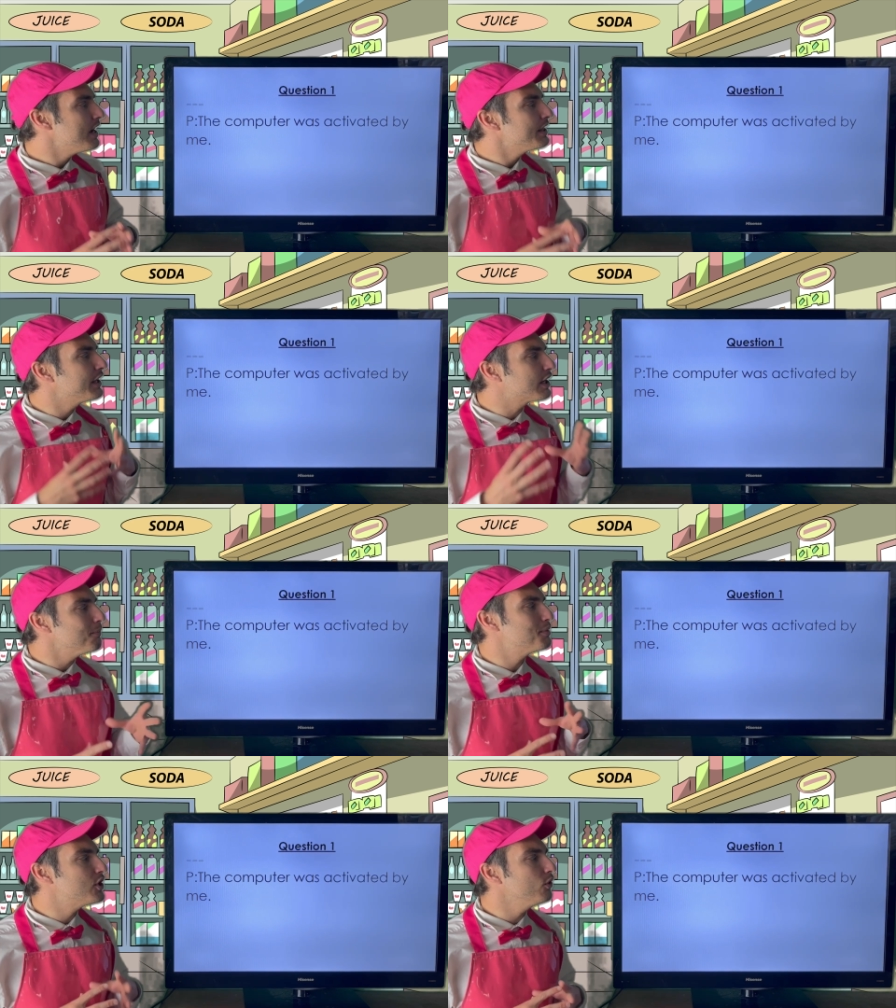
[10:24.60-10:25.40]
The
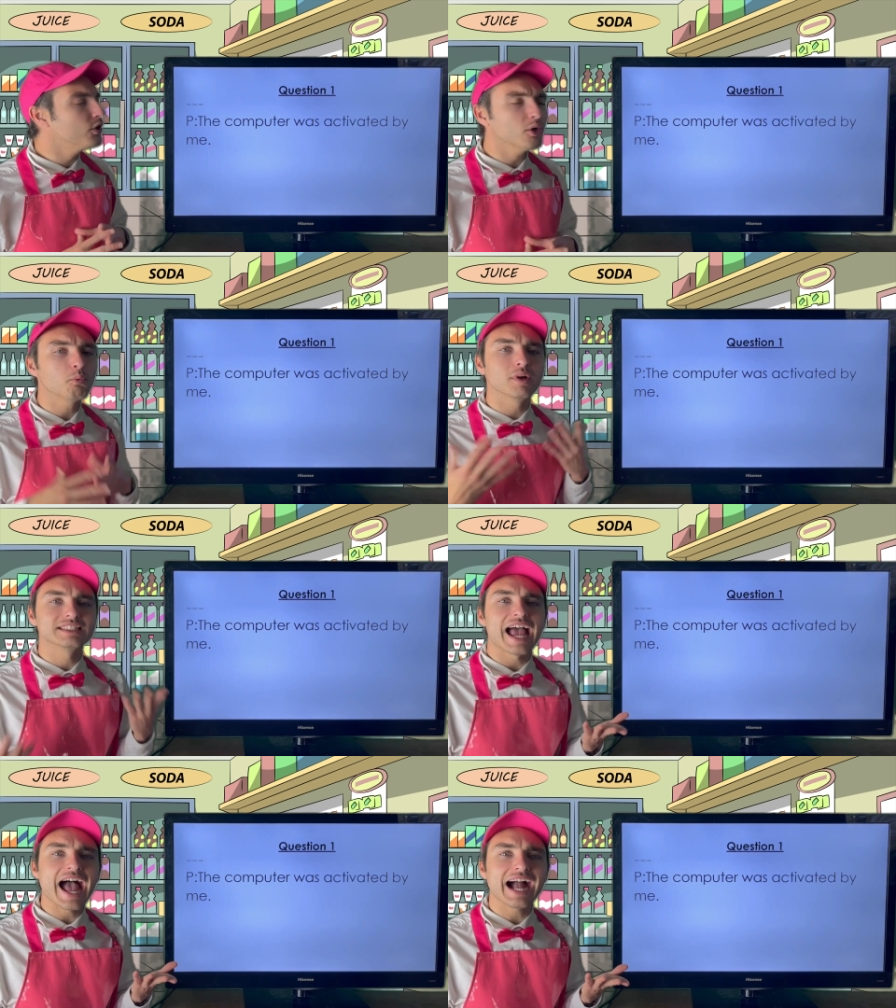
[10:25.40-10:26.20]
computer
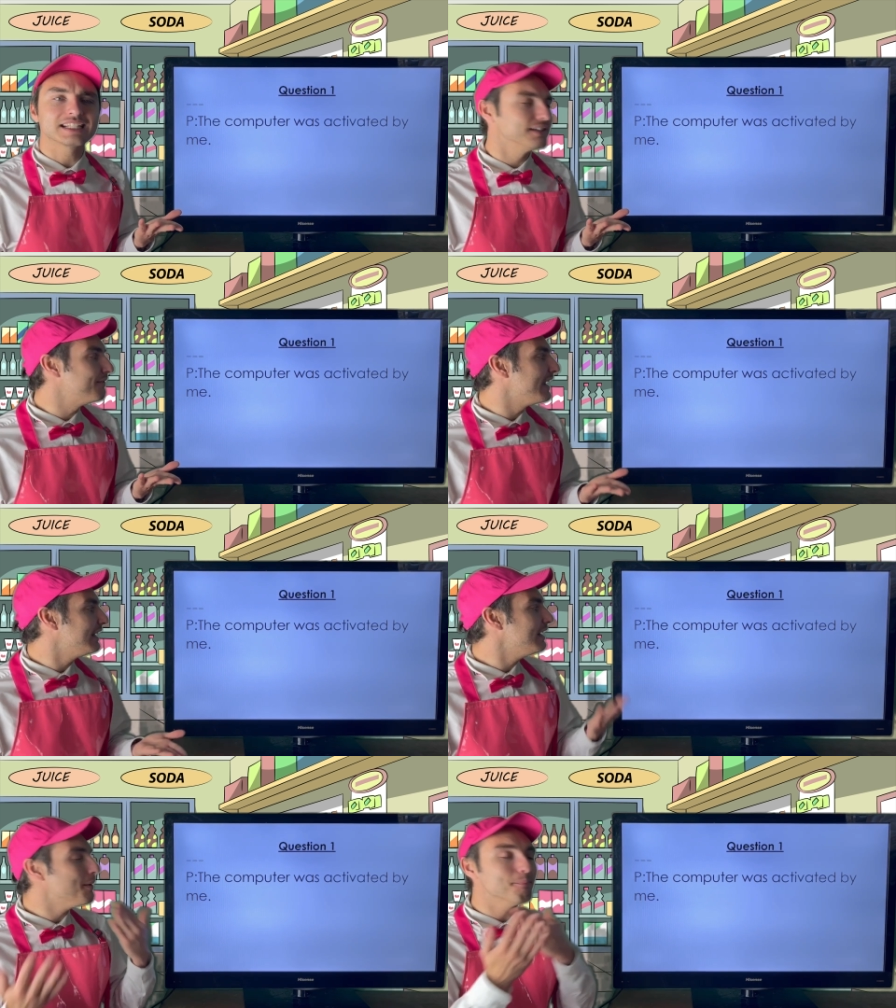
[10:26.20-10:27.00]
was
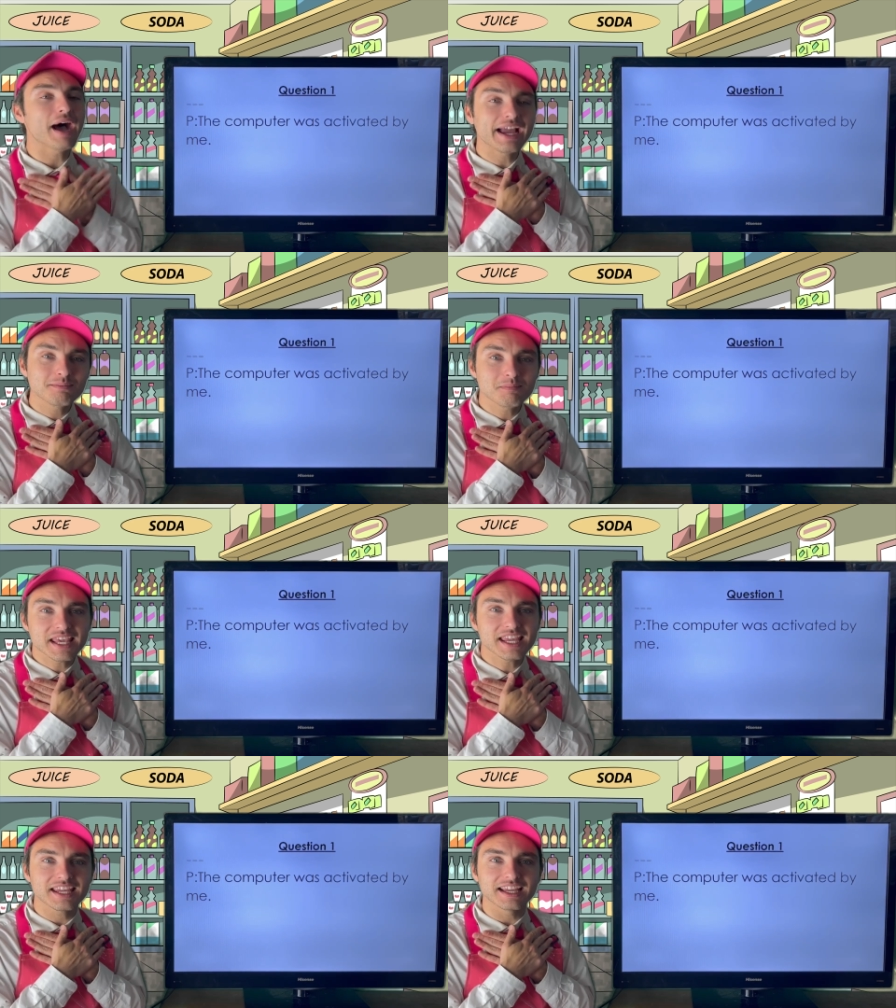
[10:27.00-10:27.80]
activated by
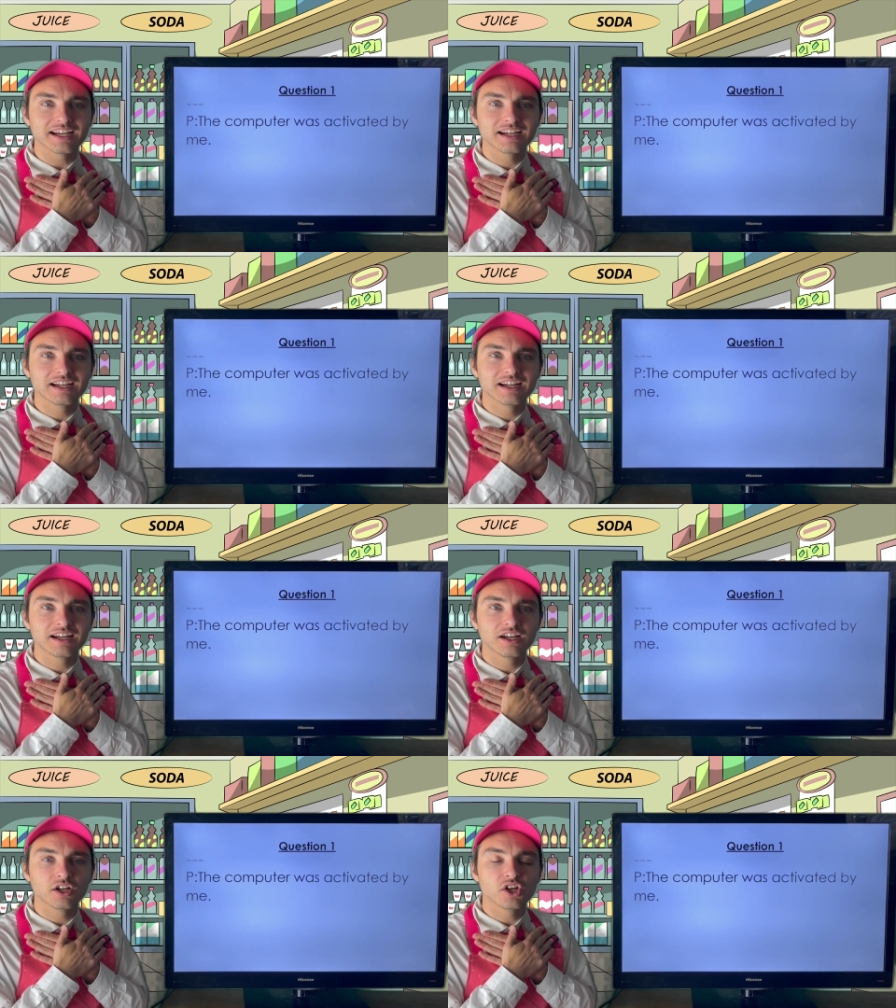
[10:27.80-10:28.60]
me.
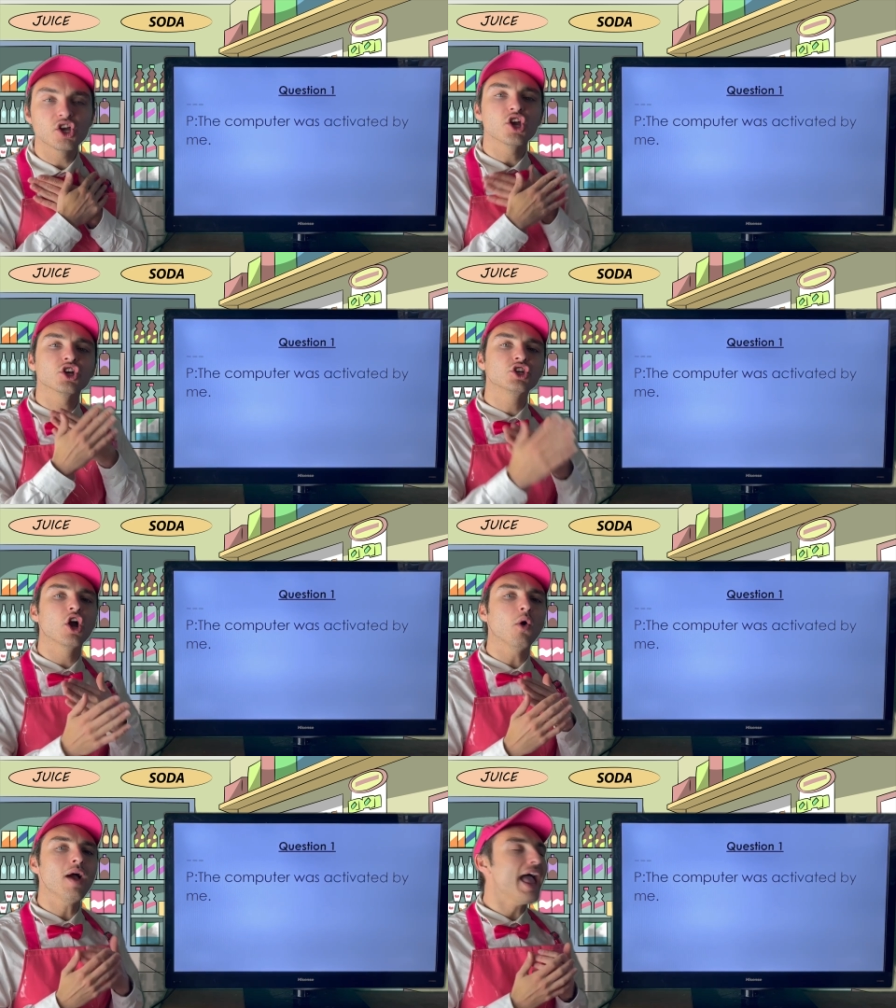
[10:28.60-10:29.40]
Go